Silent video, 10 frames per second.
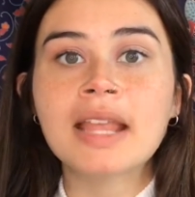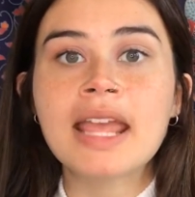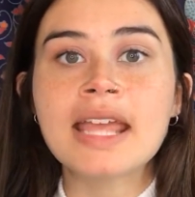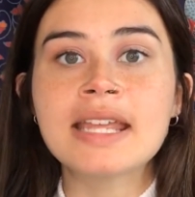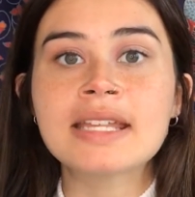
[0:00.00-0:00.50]

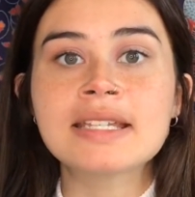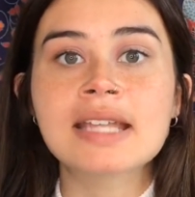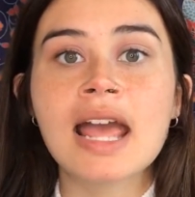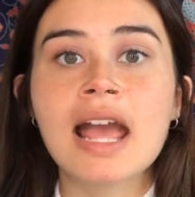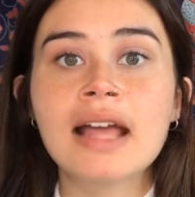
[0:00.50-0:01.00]

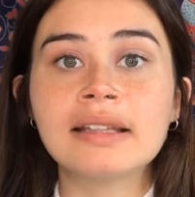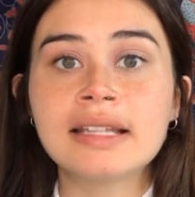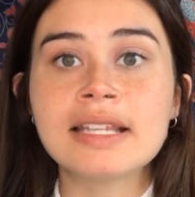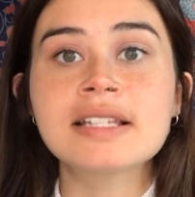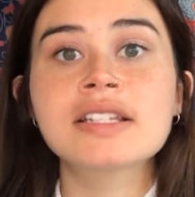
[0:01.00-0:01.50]
is at
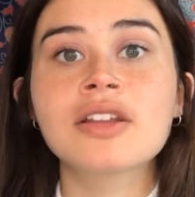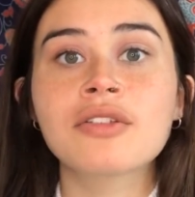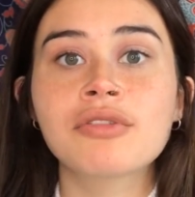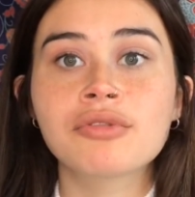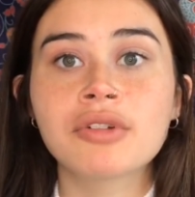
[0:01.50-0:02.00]
least
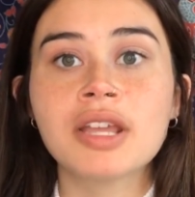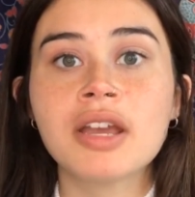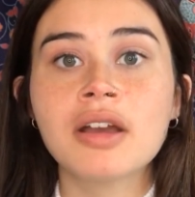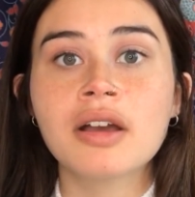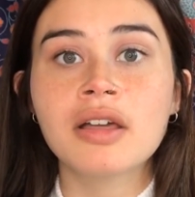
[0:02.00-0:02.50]

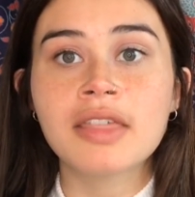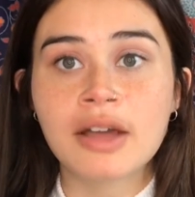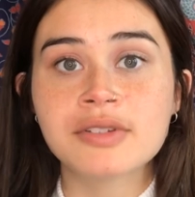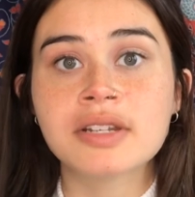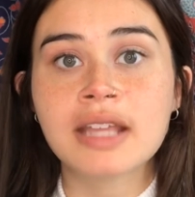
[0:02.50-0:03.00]

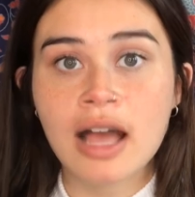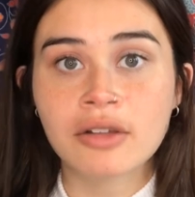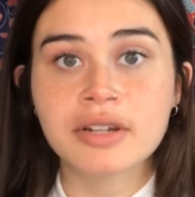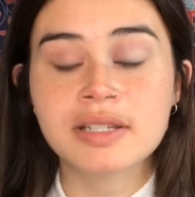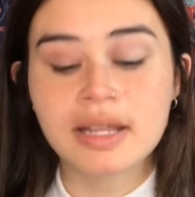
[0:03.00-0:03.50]
3,000
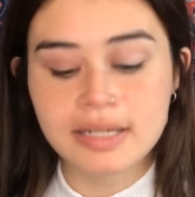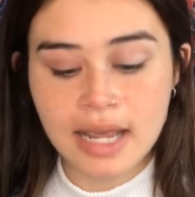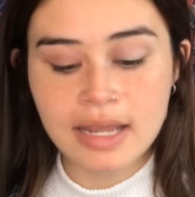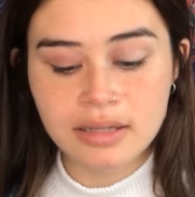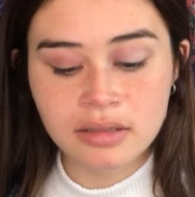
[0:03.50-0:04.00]
calories a
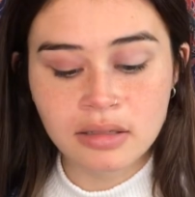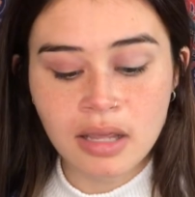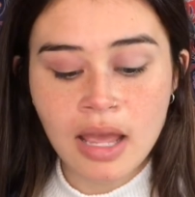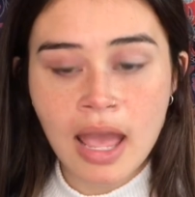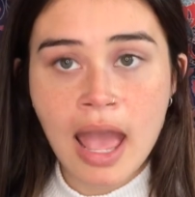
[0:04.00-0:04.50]
day.
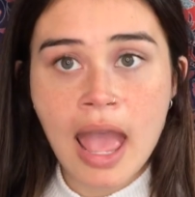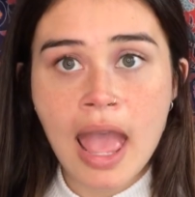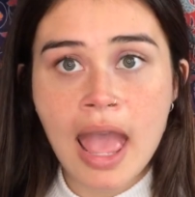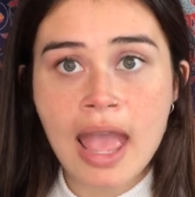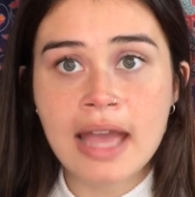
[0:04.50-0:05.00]

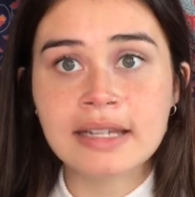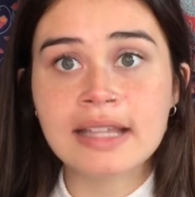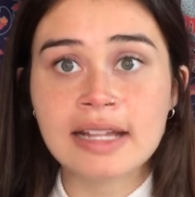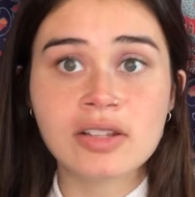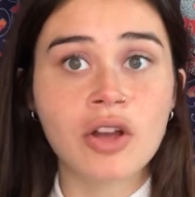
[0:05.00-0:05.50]
And
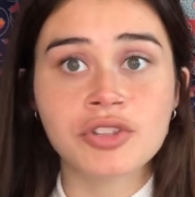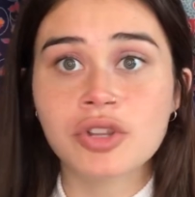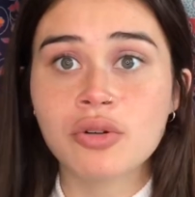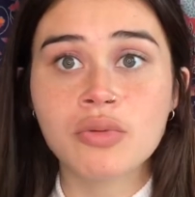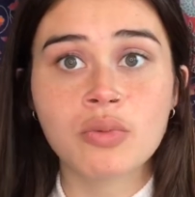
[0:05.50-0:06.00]
that's
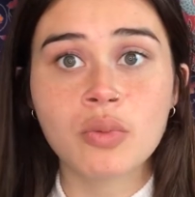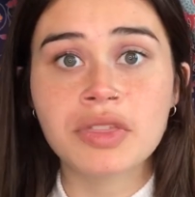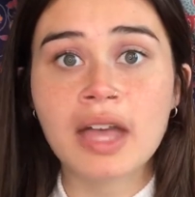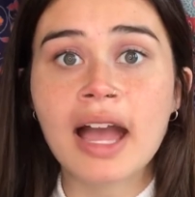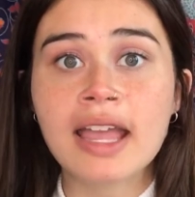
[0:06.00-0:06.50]
also
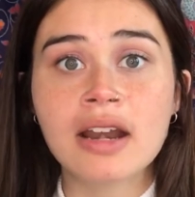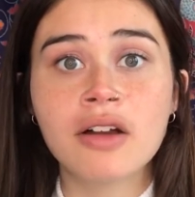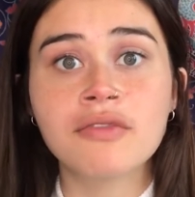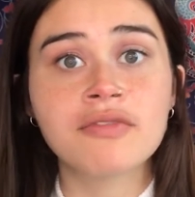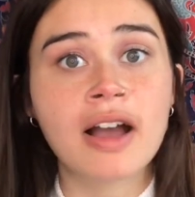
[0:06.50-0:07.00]
with the height
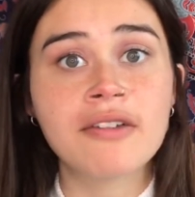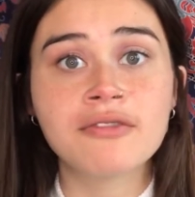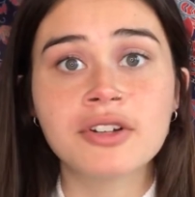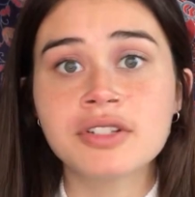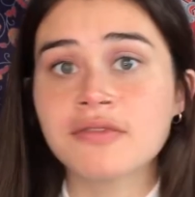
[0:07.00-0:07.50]
of 5
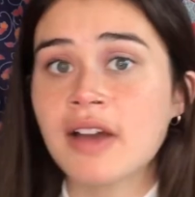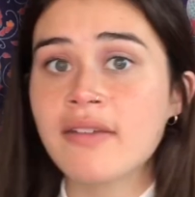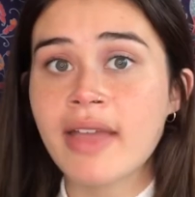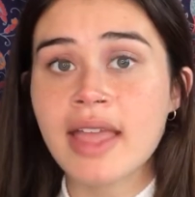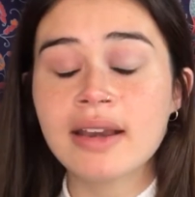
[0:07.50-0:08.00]
foot to
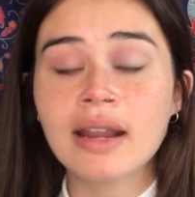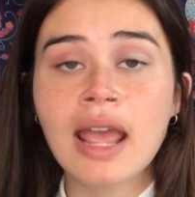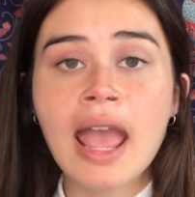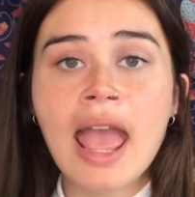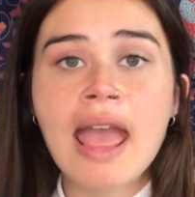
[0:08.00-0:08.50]
5'8".
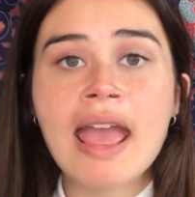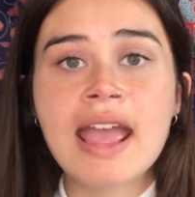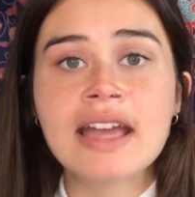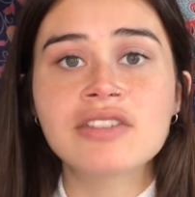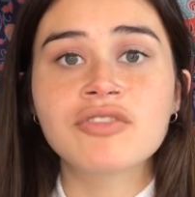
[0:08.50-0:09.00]

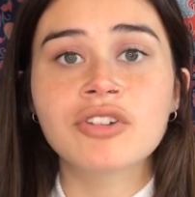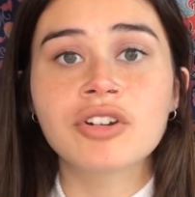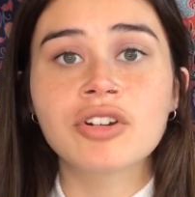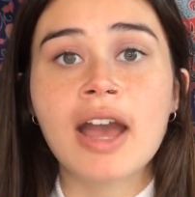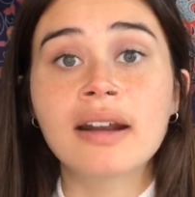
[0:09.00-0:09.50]
And
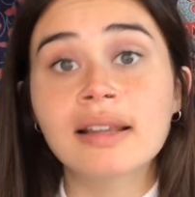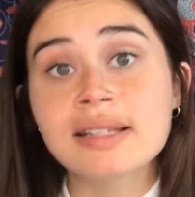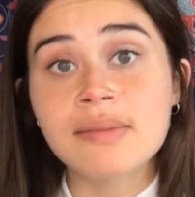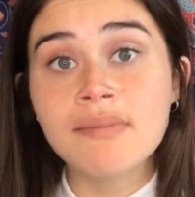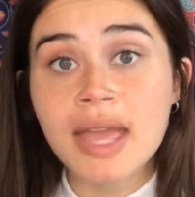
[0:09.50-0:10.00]
for
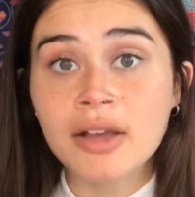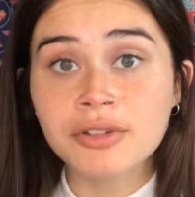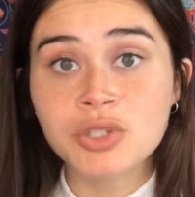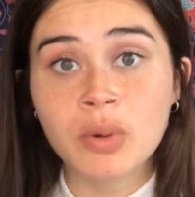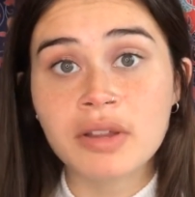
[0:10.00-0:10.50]
adolescent
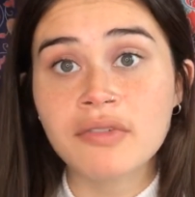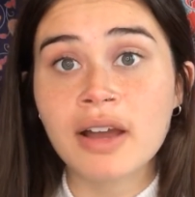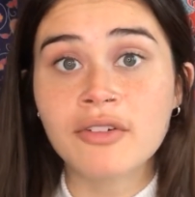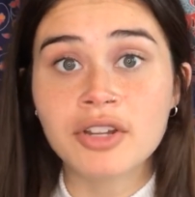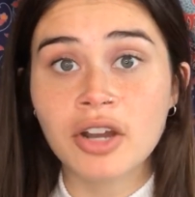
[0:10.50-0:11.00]
males,
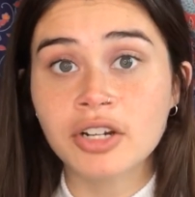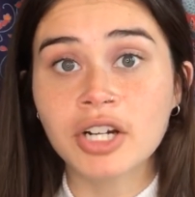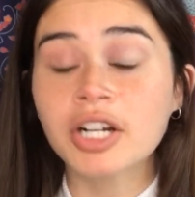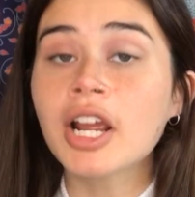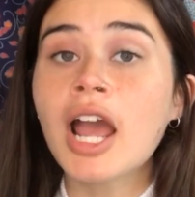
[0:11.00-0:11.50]
25 or
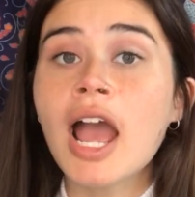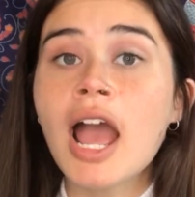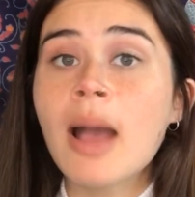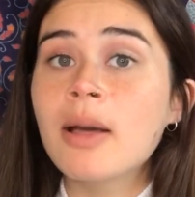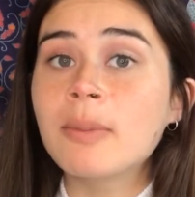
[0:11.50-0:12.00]
younger,
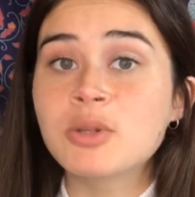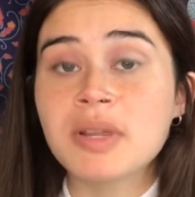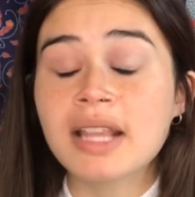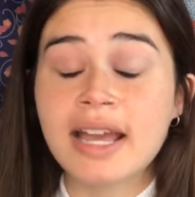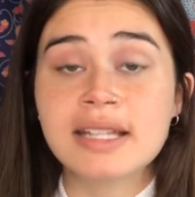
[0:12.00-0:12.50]

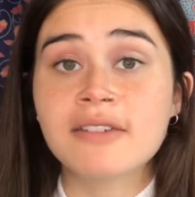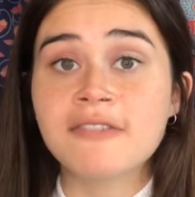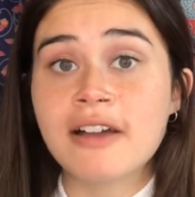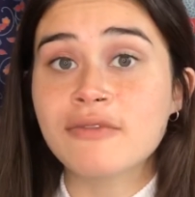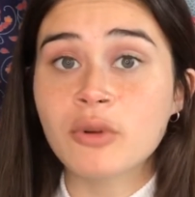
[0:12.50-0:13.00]
between the heights of
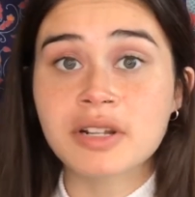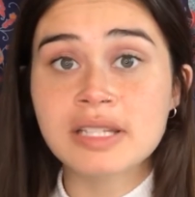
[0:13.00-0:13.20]
5'4" and